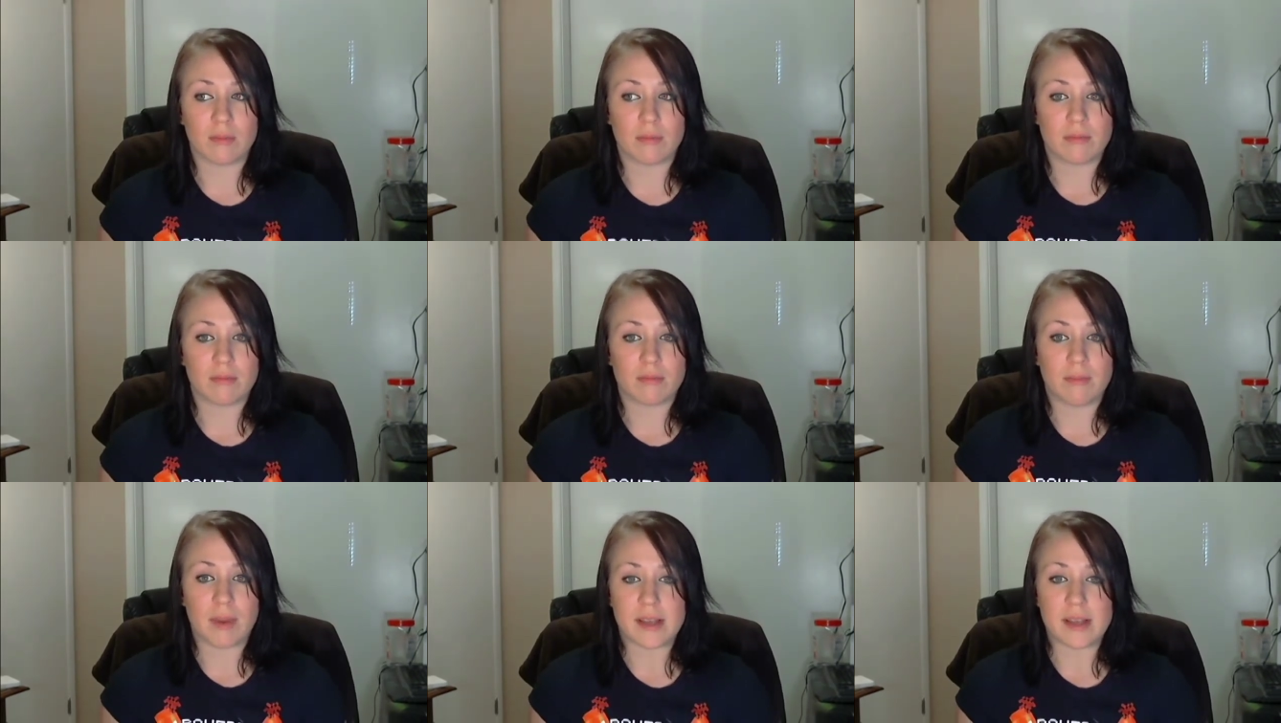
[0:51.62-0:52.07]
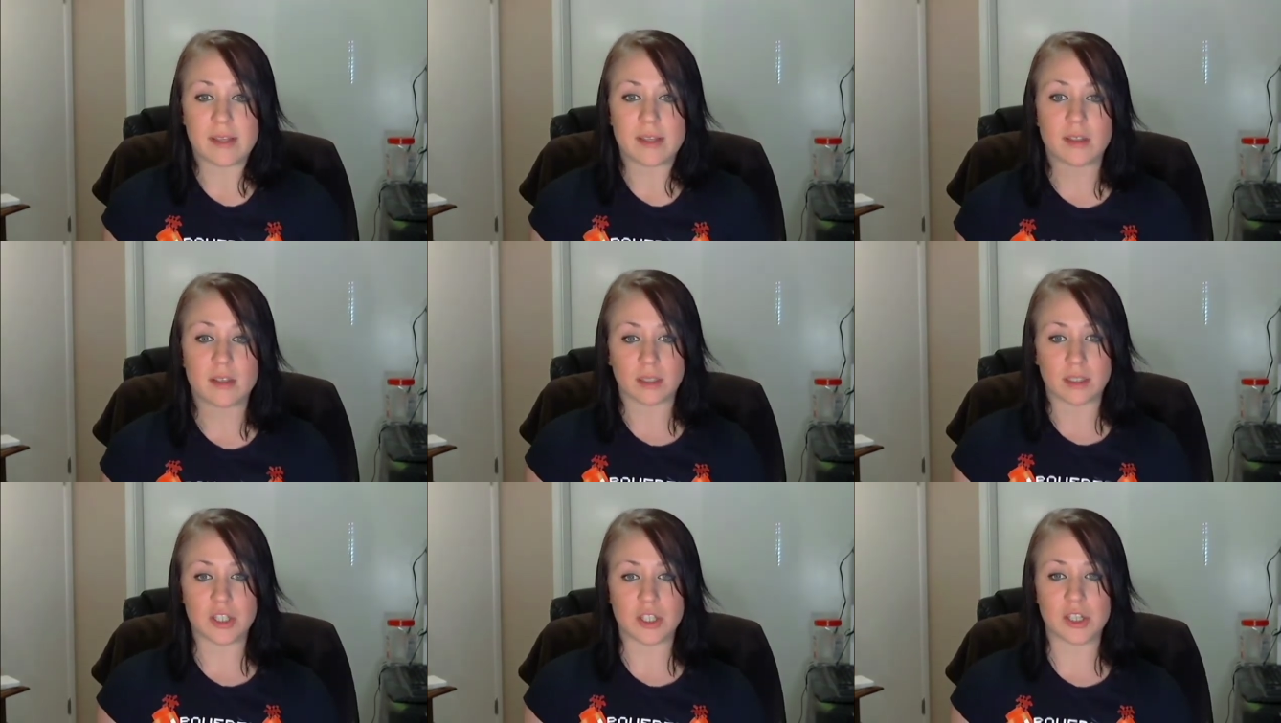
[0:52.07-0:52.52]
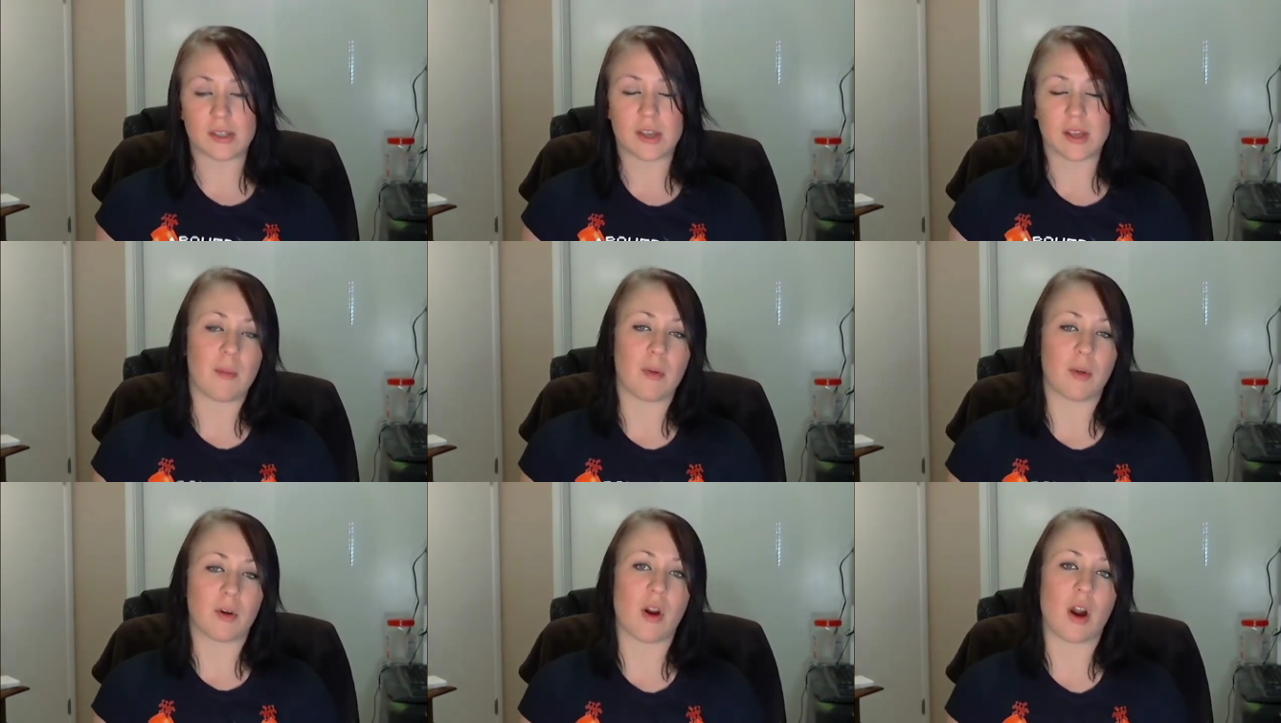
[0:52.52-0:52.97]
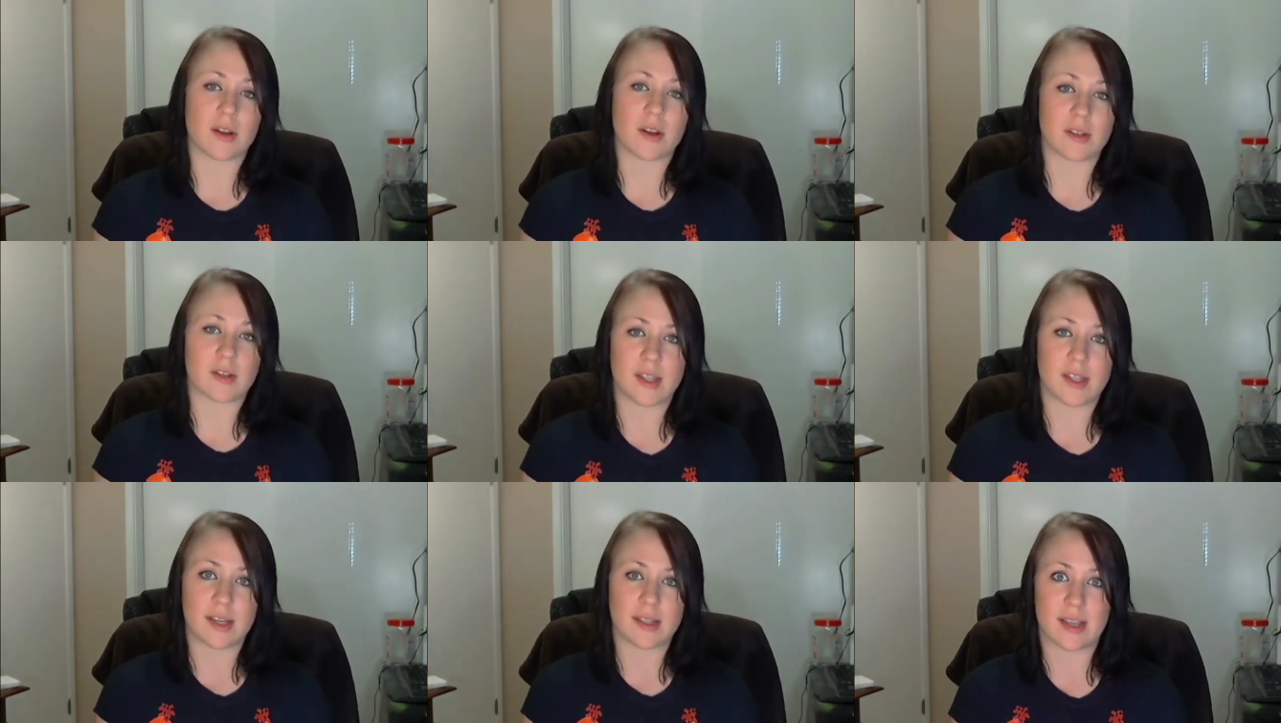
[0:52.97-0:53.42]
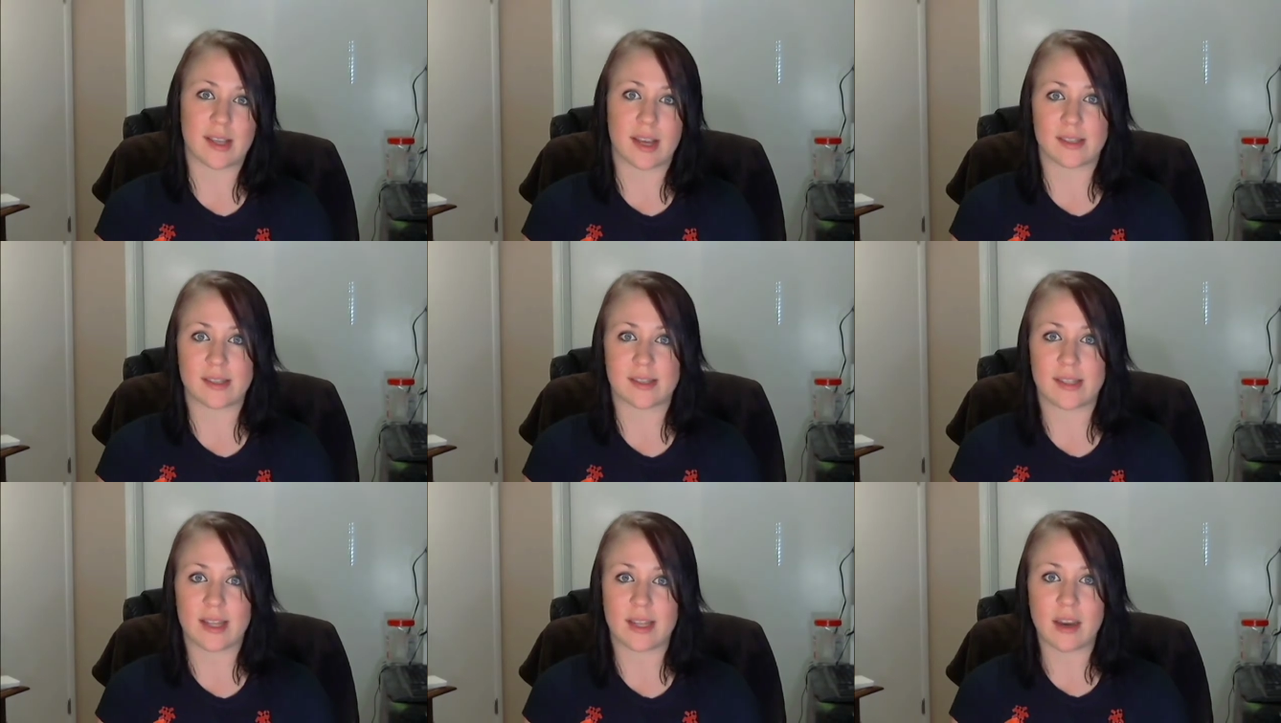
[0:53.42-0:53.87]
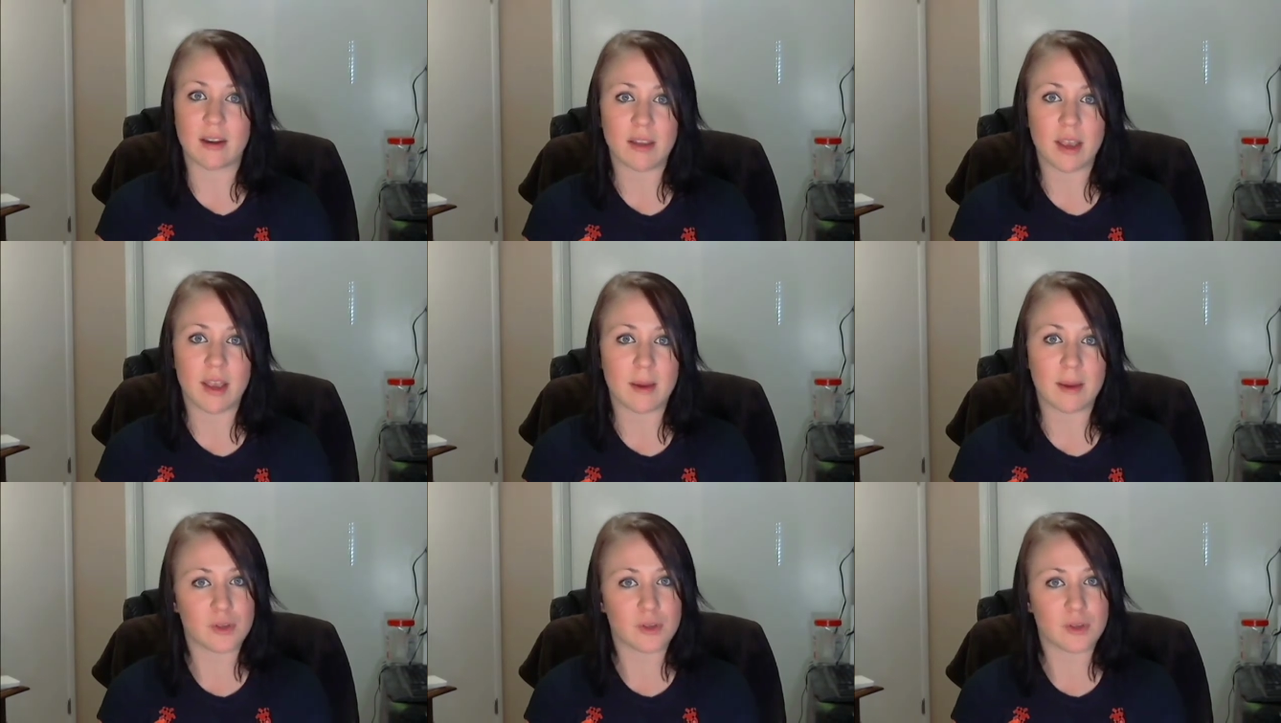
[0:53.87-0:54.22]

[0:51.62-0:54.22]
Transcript: basically just come across things accidentally,